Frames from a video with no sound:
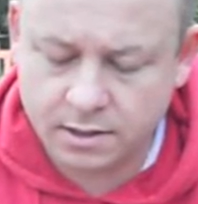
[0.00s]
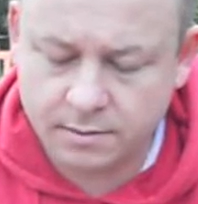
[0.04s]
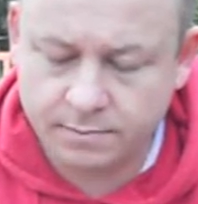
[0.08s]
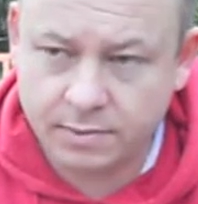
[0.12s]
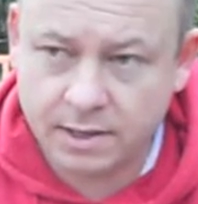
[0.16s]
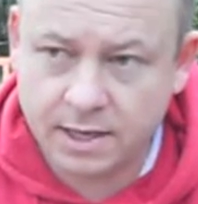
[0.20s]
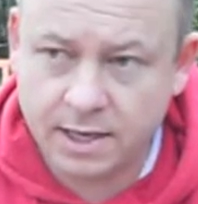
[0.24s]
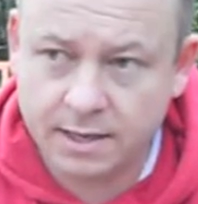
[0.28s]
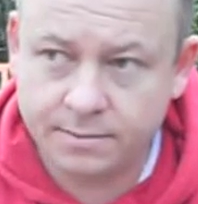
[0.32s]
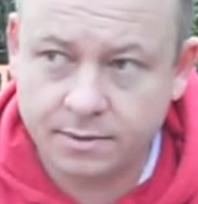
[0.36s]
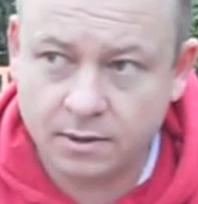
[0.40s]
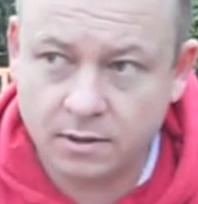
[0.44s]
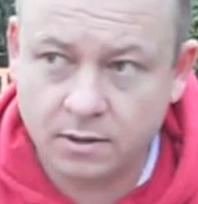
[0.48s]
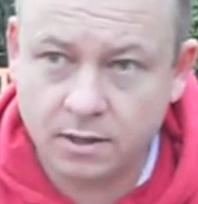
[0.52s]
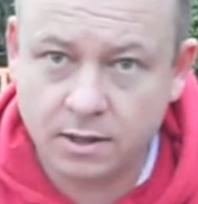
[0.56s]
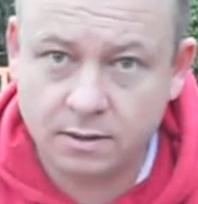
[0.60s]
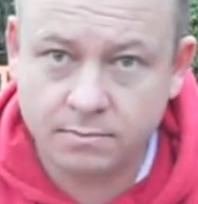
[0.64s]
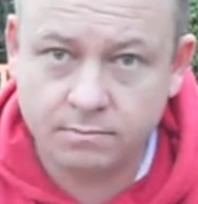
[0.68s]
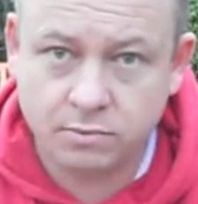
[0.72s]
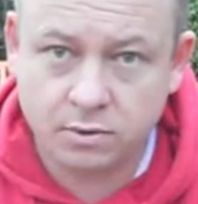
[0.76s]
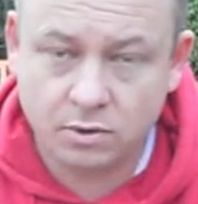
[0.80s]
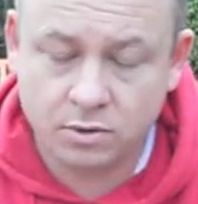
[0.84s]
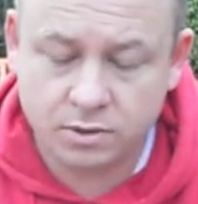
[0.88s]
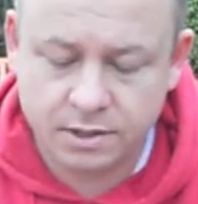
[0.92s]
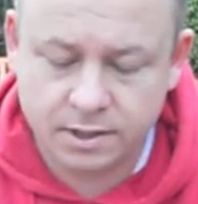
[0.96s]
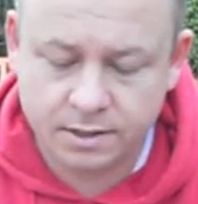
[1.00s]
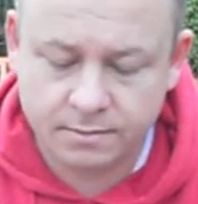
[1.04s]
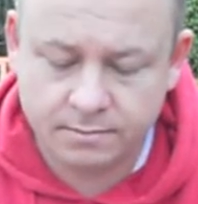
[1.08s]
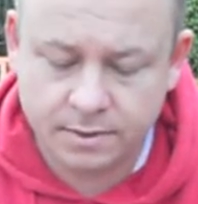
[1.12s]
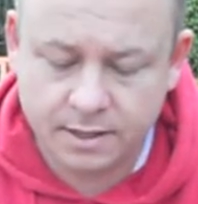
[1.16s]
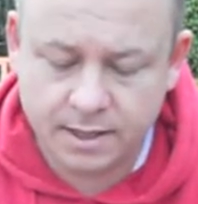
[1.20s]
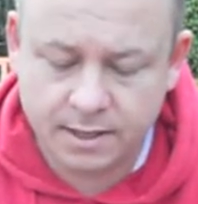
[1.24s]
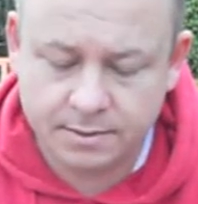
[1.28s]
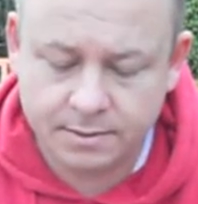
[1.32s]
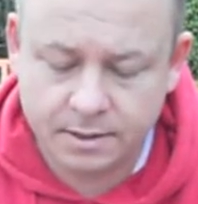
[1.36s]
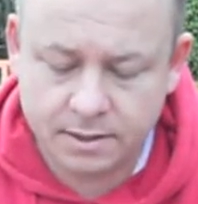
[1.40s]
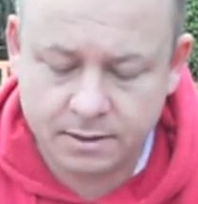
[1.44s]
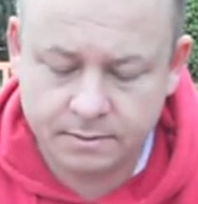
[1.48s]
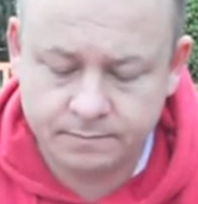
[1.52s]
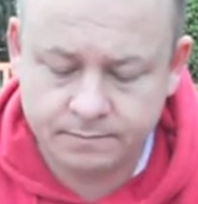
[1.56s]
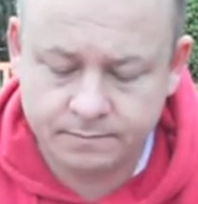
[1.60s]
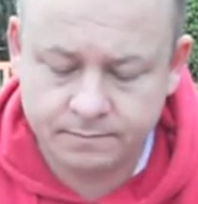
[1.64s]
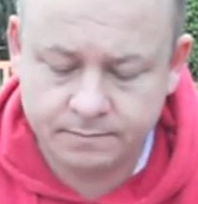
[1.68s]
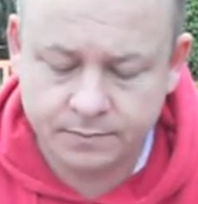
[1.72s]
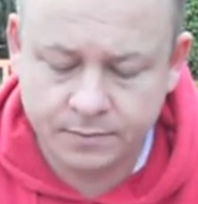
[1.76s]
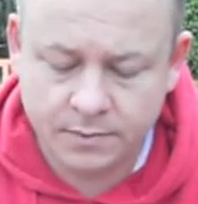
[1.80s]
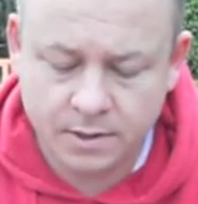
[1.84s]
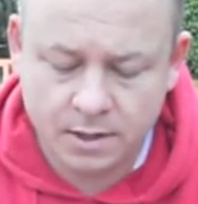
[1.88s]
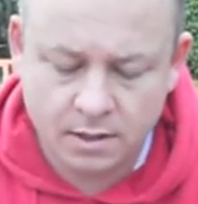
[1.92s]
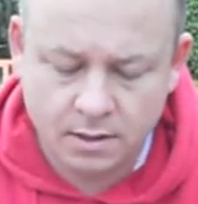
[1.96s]
paper like blotting paper,
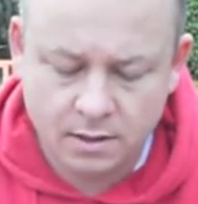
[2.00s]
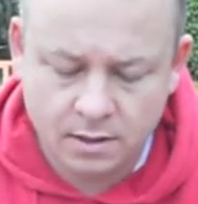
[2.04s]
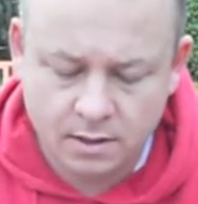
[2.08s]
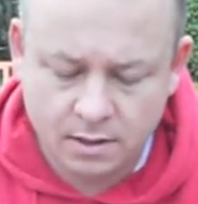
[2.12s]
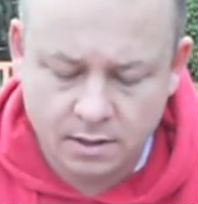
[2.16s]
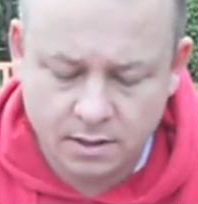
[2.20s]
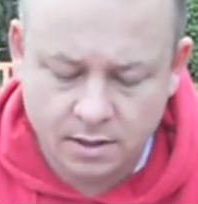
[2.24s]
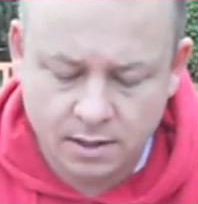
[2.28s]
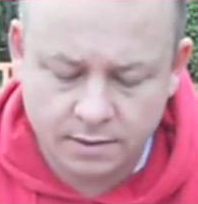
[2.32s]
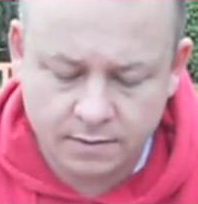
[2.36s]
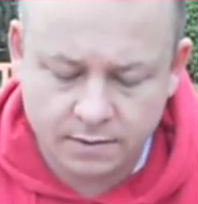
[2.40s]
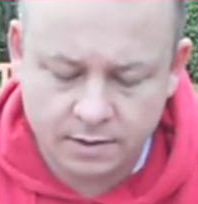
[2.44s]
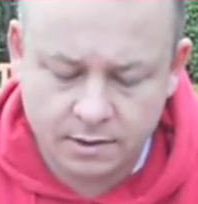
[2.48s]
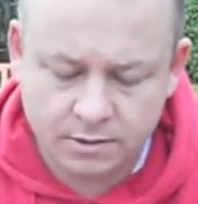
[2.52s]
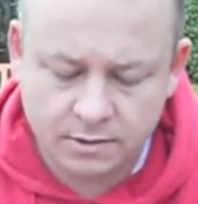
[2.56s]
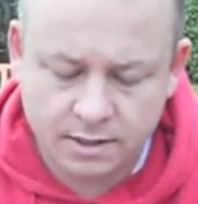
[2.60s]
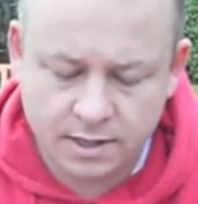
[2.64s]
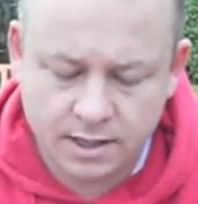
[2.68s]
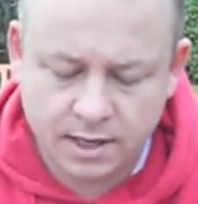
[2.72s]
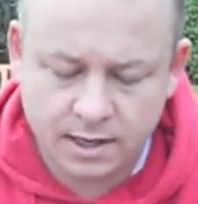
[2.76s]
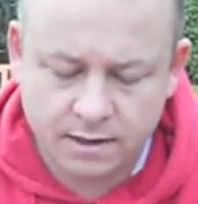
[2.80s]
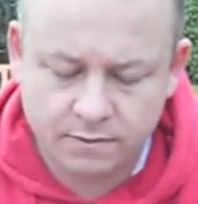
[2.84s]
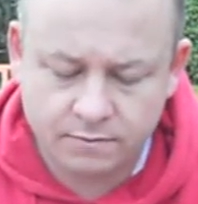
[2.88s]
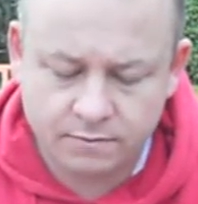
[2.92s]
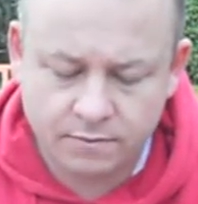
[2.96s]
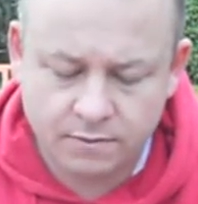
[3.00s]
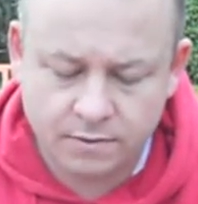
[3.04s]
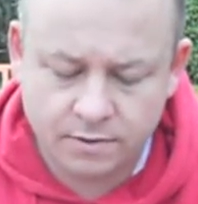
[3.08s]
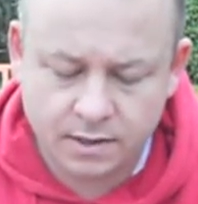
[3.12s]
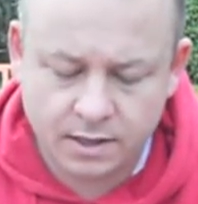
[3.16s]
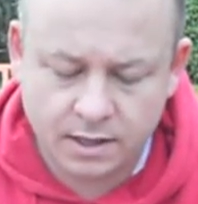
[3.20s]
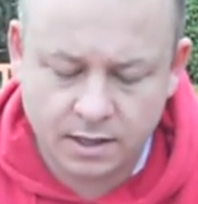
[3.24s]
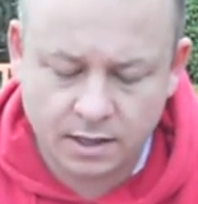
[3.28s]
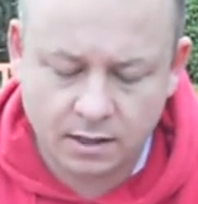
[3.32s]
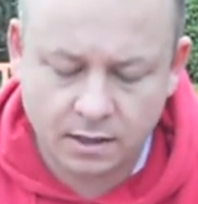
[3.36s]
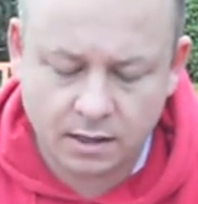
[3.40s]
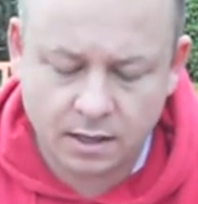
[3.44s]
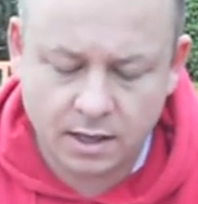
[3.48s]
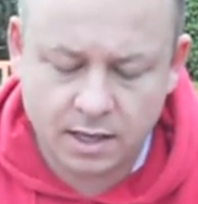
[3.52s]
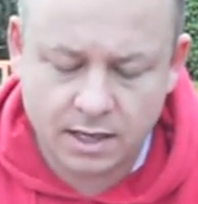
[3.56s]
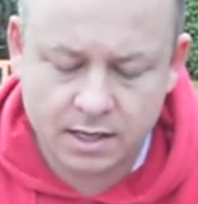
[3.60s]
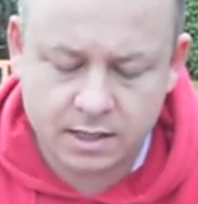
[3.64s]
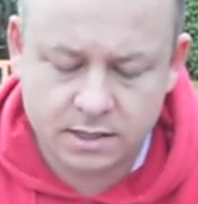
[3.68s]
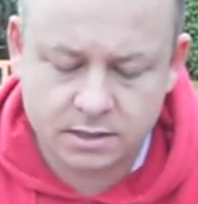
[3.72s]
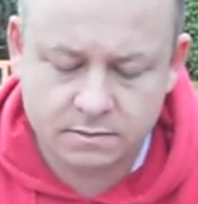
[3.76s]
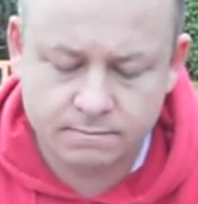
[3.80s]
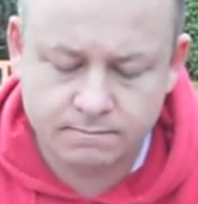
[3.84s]
and then you have a glass